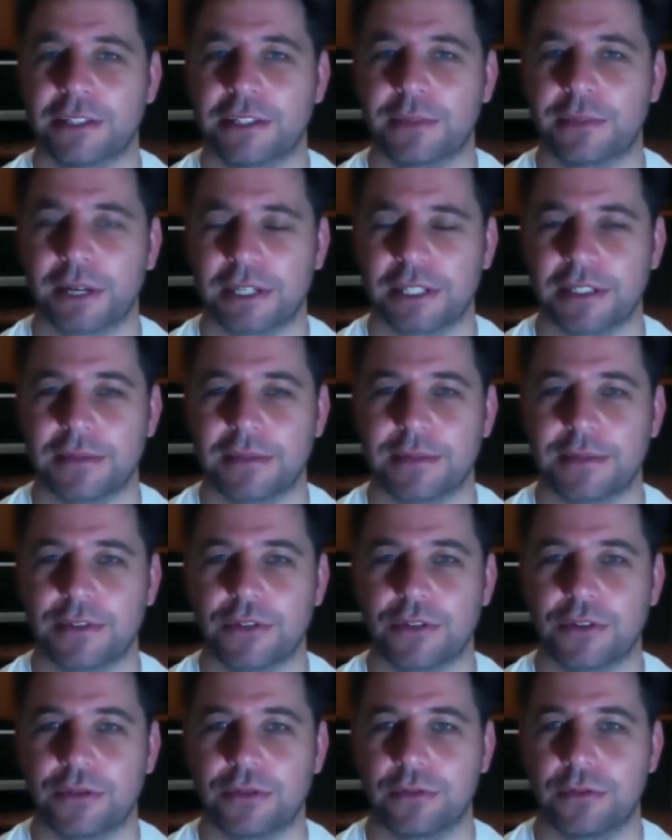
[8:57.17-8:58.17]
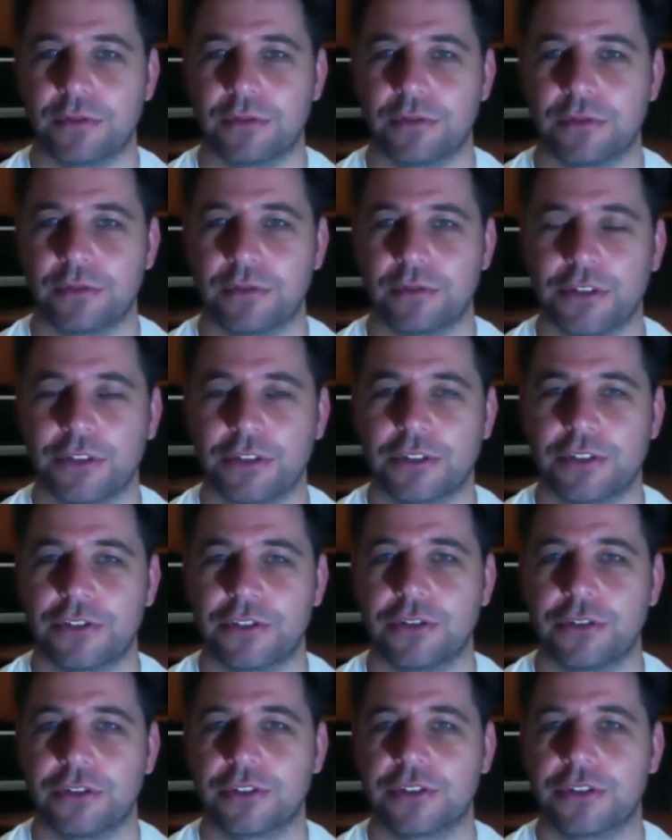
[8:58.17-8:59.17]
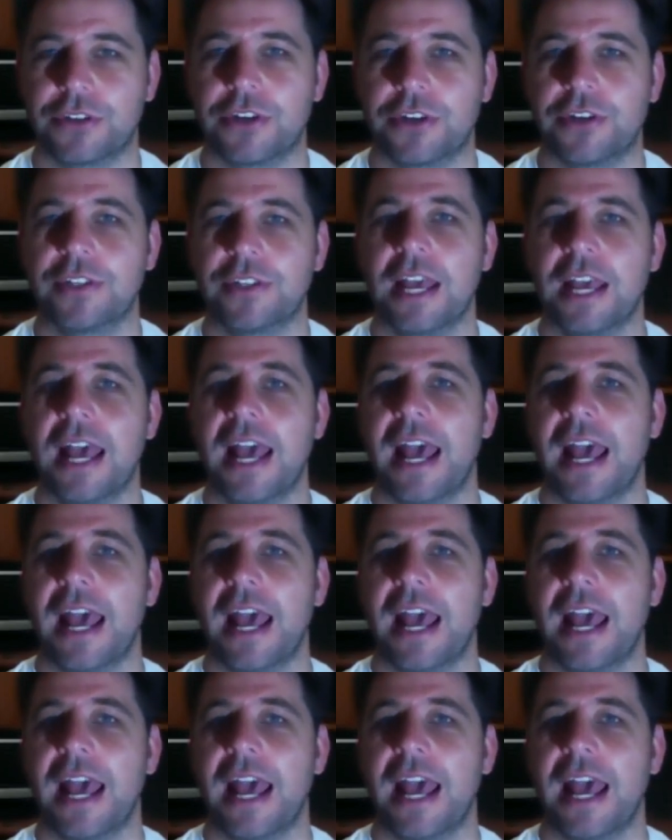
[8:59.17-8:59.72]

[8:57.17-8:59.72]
just practicing short returns and short serves,